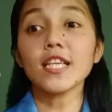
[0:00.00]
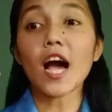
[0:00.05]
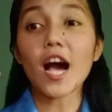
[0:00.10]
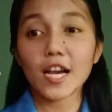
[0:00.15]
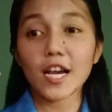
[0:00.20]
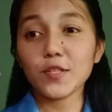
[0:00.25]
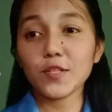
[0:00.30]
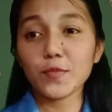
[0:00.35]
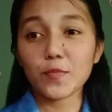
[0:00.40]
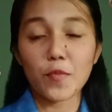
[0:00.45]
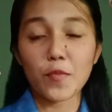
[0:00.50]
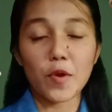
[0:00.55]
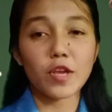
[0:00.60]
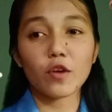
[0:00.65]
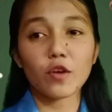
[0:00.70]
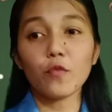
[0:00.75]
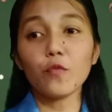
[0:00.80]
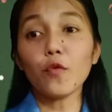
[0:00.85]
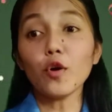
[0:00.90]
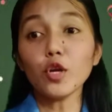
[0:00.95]
icebreaker
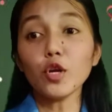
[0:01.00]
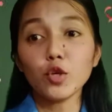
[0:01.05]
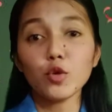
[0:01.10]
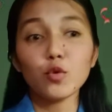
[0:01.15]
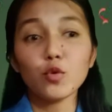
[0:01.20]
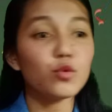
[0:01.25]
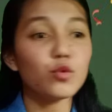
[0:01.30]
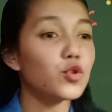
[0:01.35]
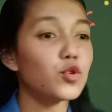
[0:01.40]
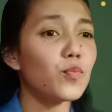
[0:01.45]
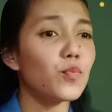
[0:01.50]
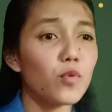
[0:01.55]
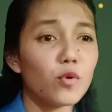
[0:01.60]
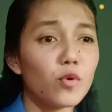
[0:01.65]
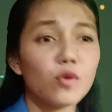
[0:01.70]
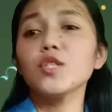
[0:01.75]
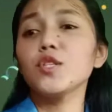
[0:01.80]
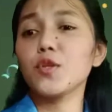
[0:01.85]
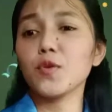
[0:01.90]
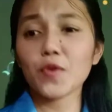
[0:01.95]
for you to
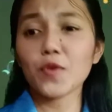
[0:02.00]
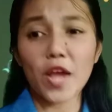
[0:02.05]
boost your